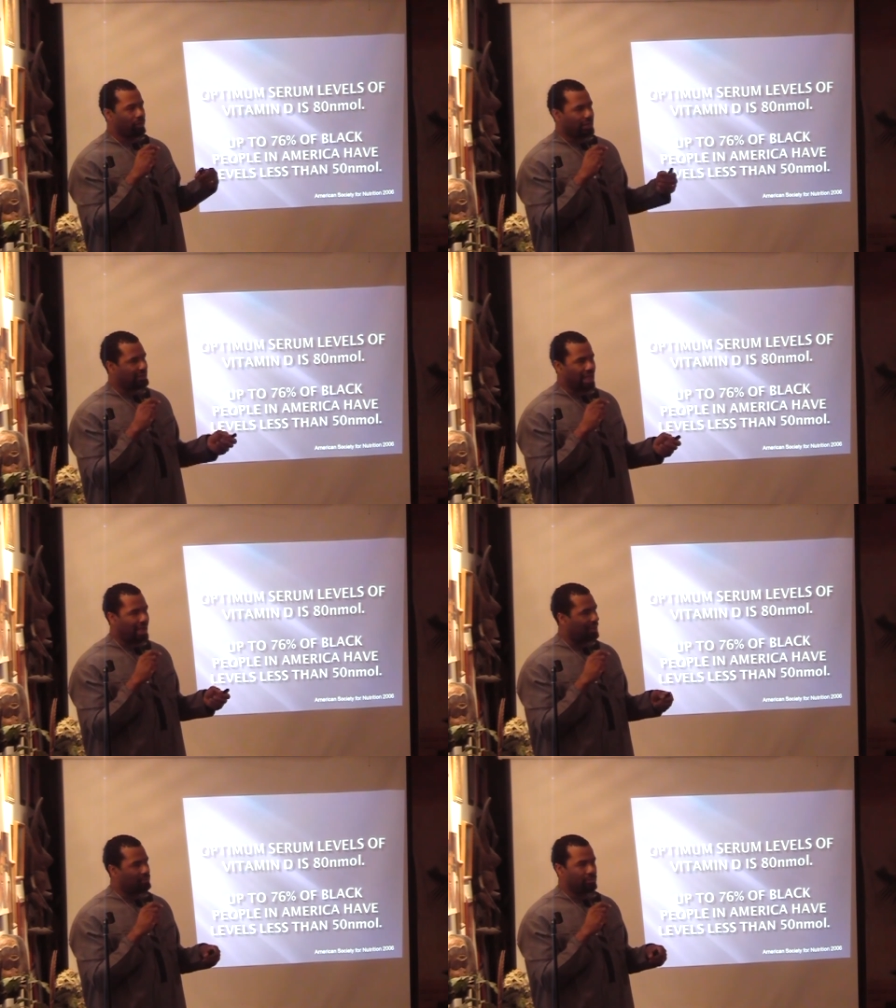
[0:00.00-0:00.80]
in the
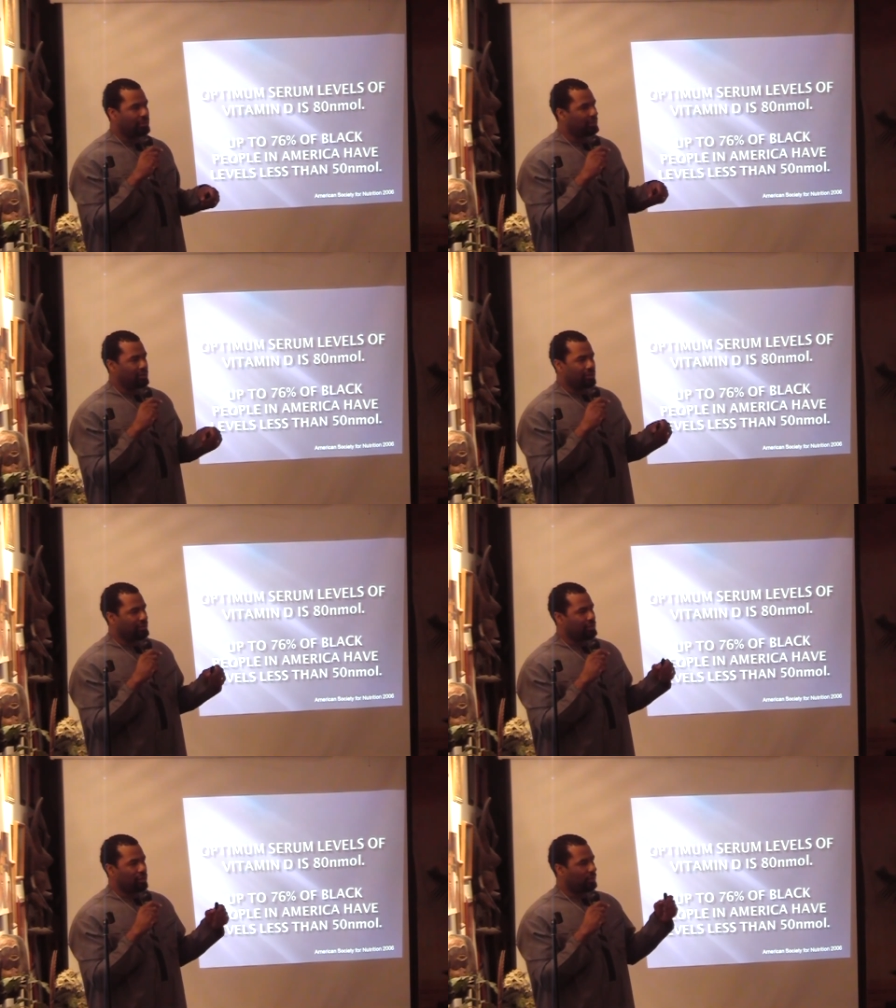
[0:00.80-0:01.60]
wintertime,
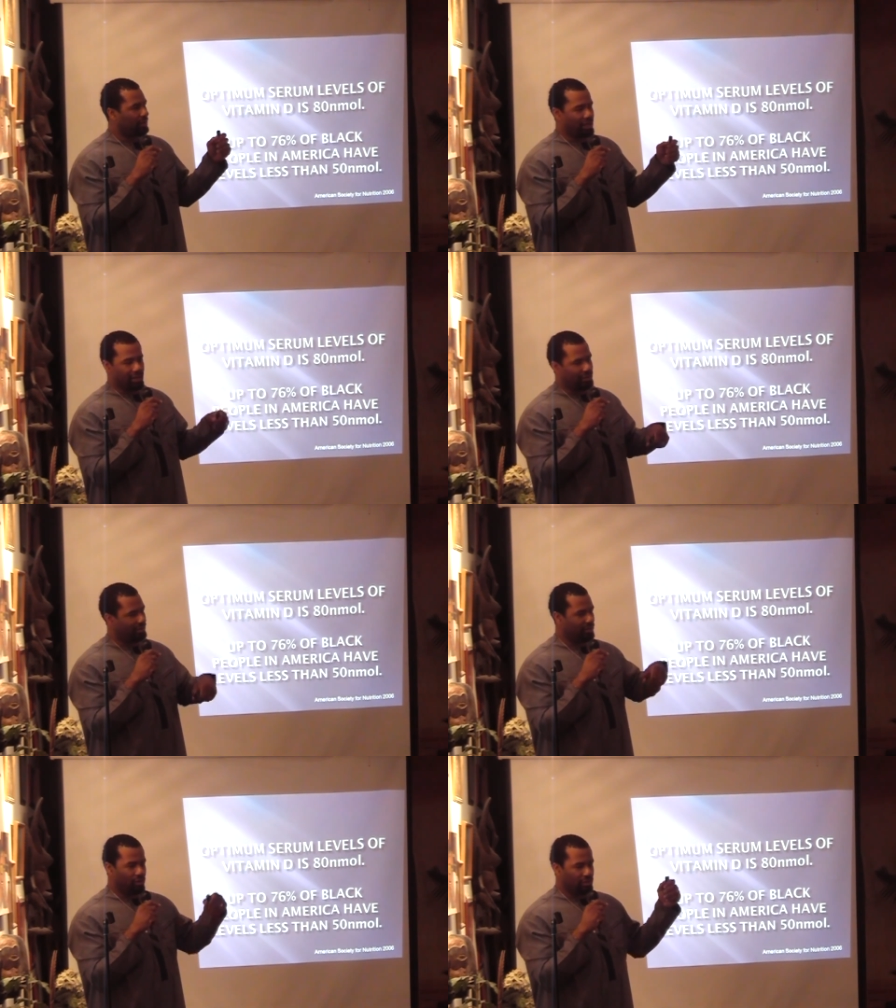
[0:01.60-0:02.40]
you know,
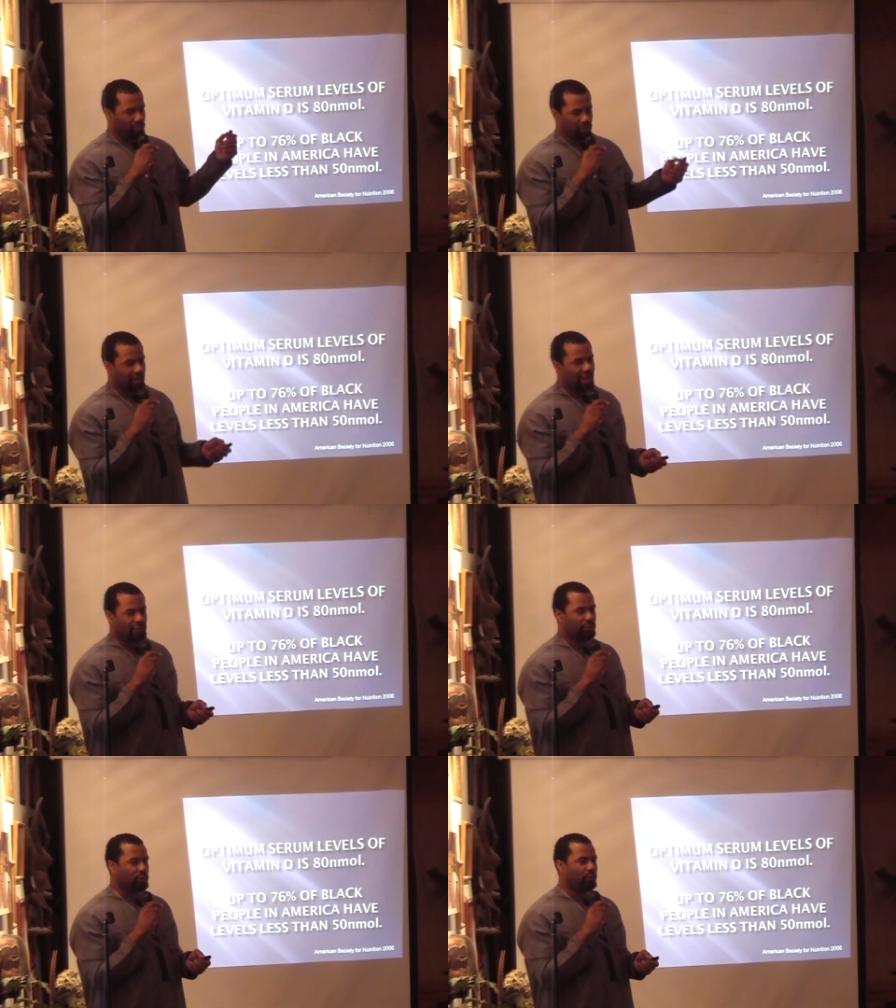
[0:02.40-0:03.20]
and you know, the most
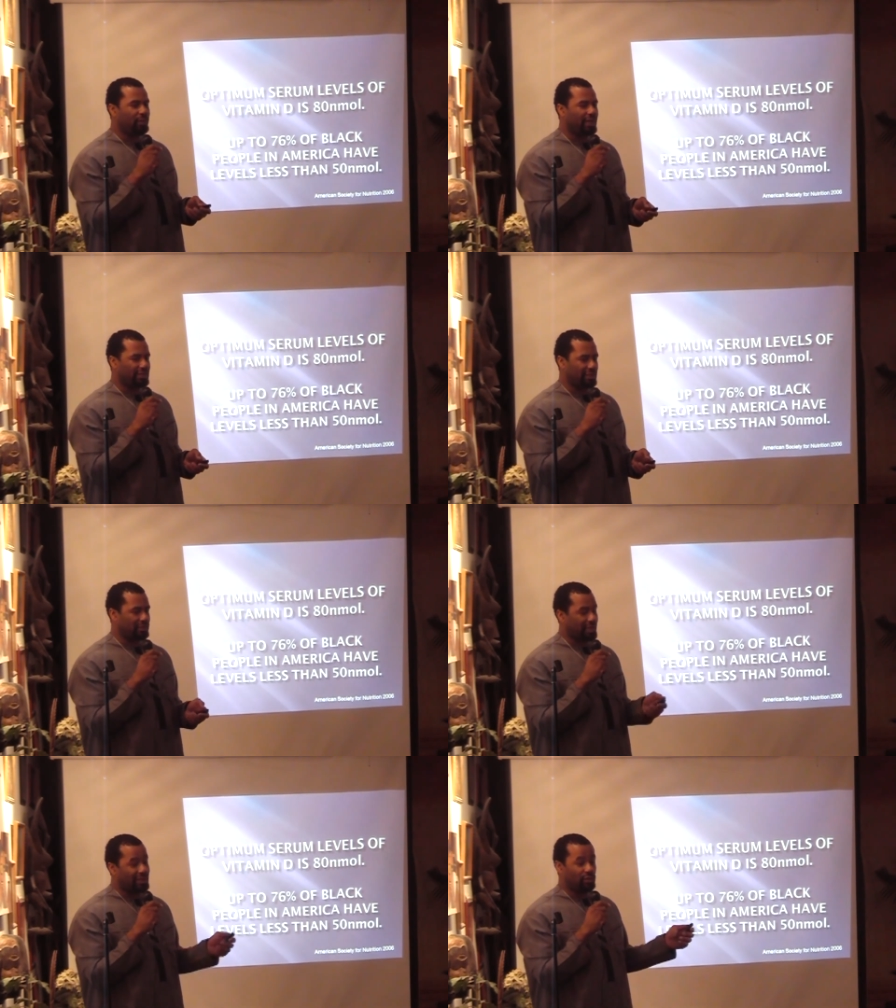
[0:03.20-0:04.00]
hospitable
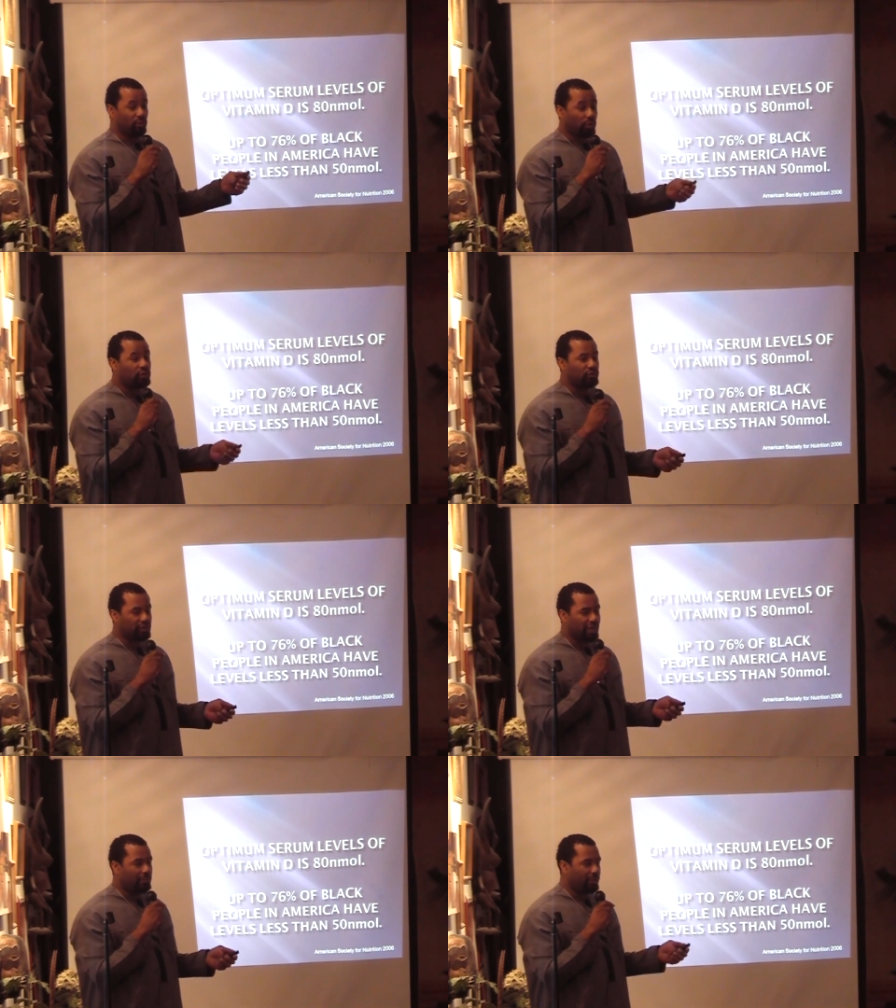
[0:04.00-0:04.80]
places. That's the worst for
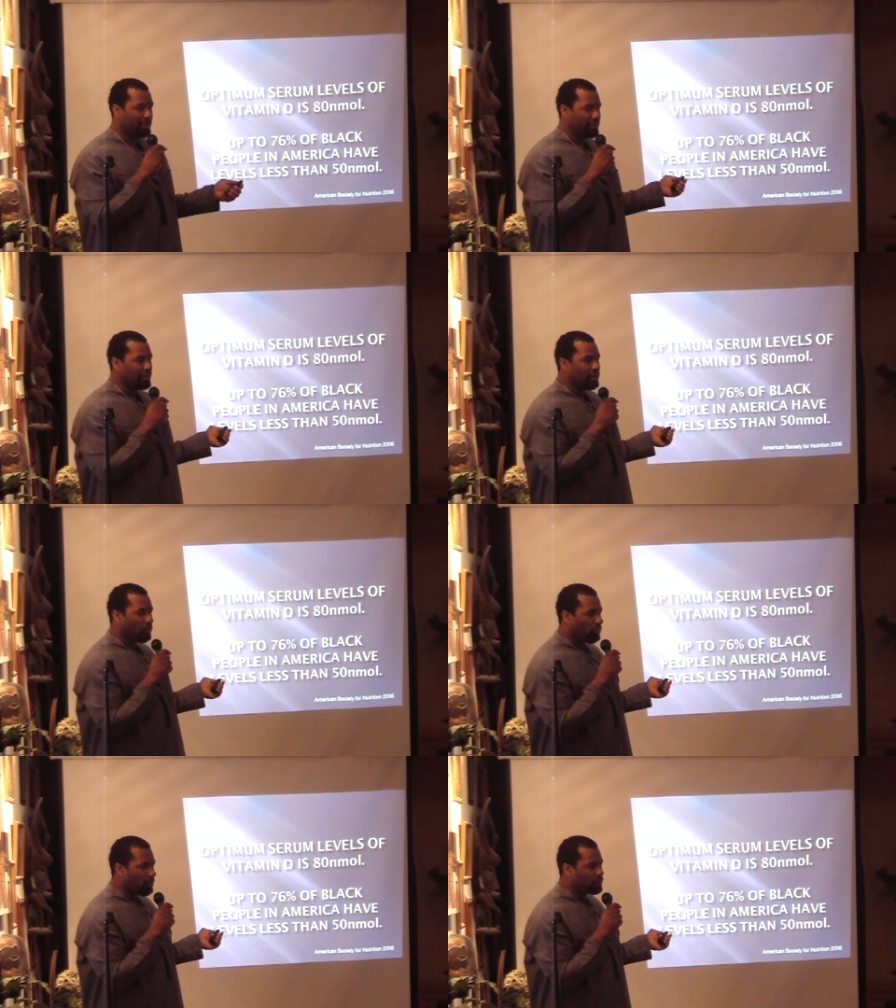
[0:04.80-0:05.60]
them, but
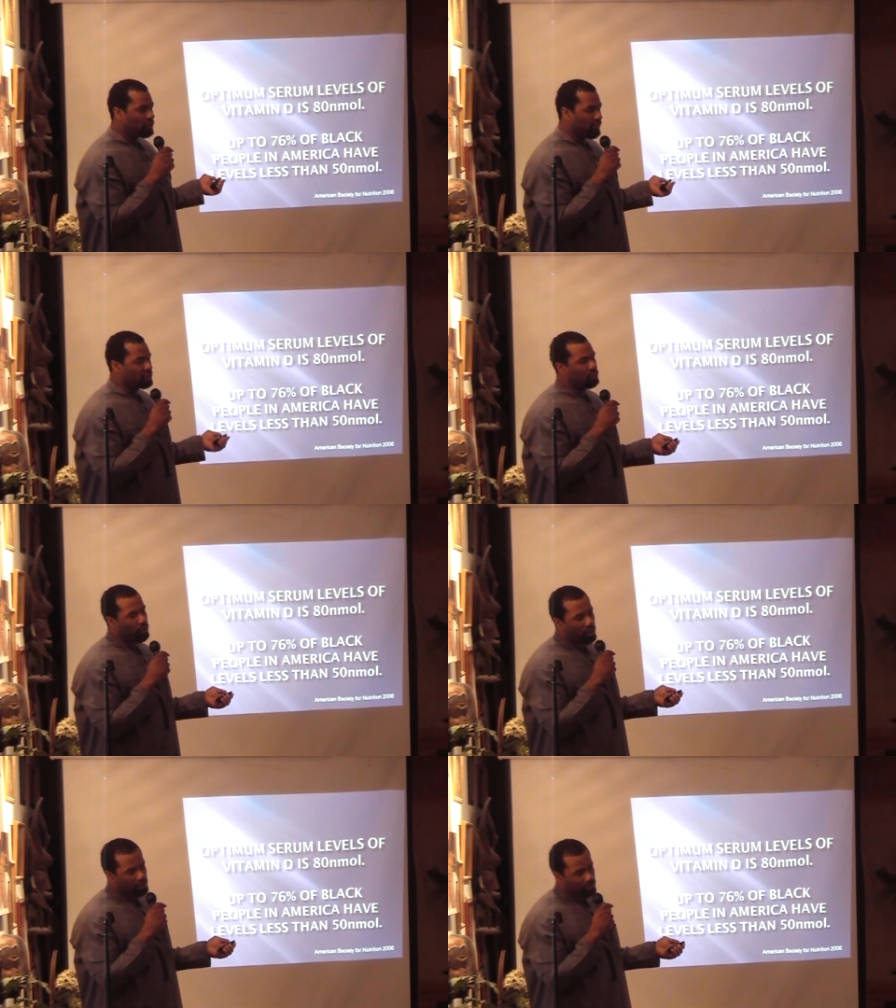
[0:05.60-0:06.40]
most of us are
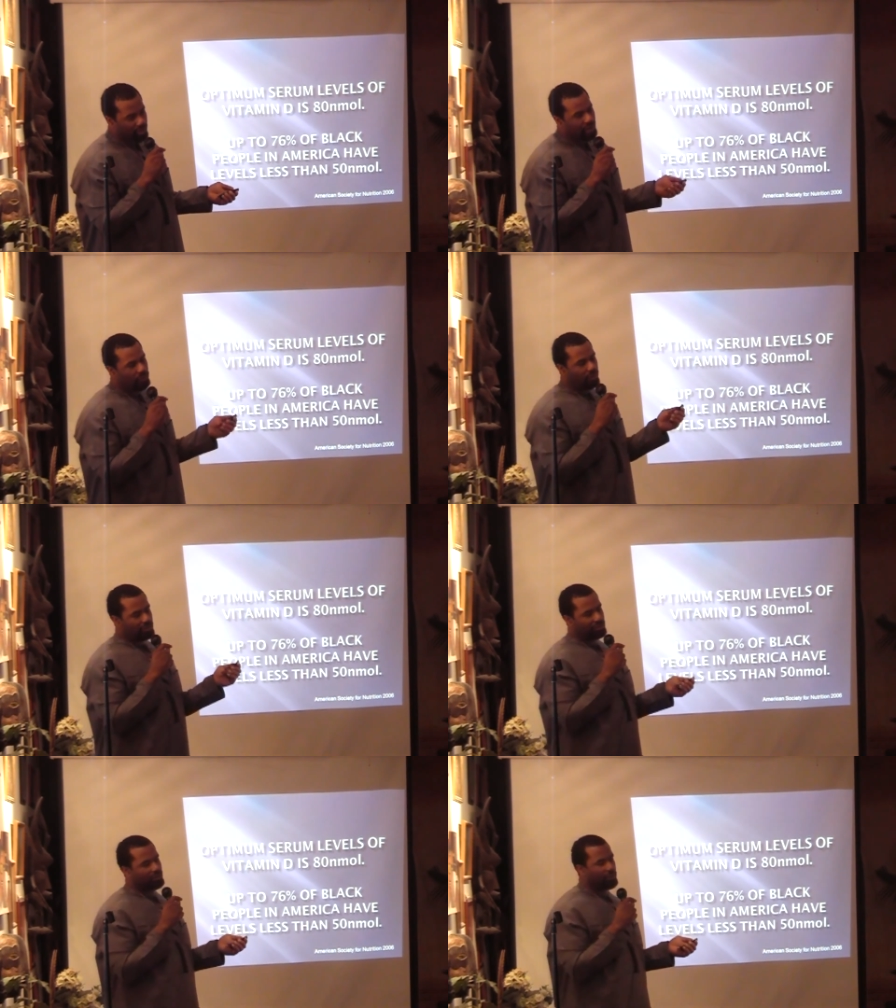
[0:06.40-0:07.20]
walking around
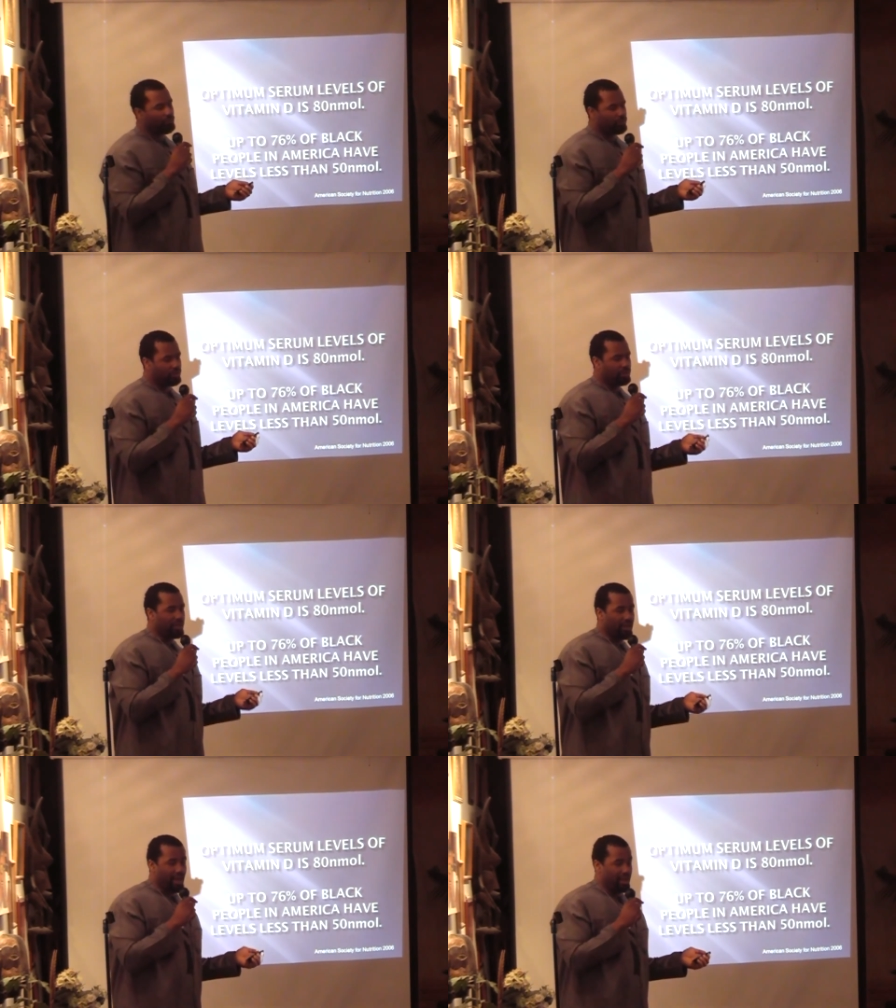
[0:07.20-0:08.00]
with
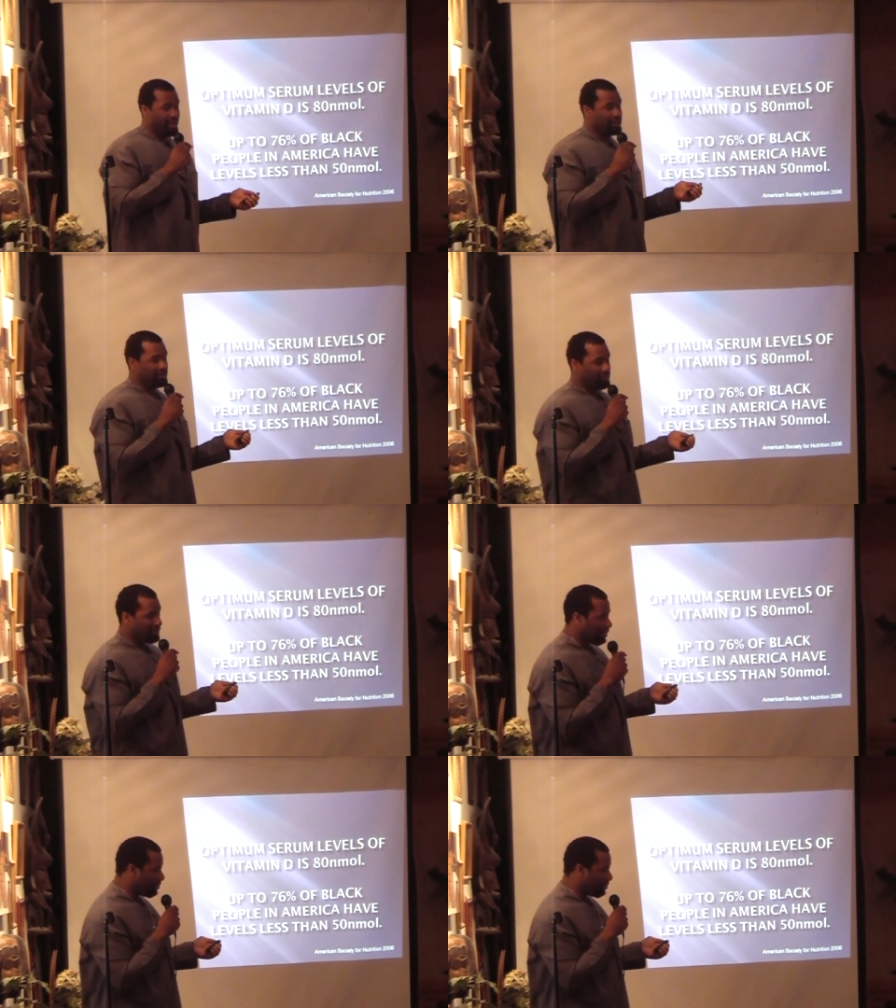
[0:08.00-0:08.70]
near eighty, and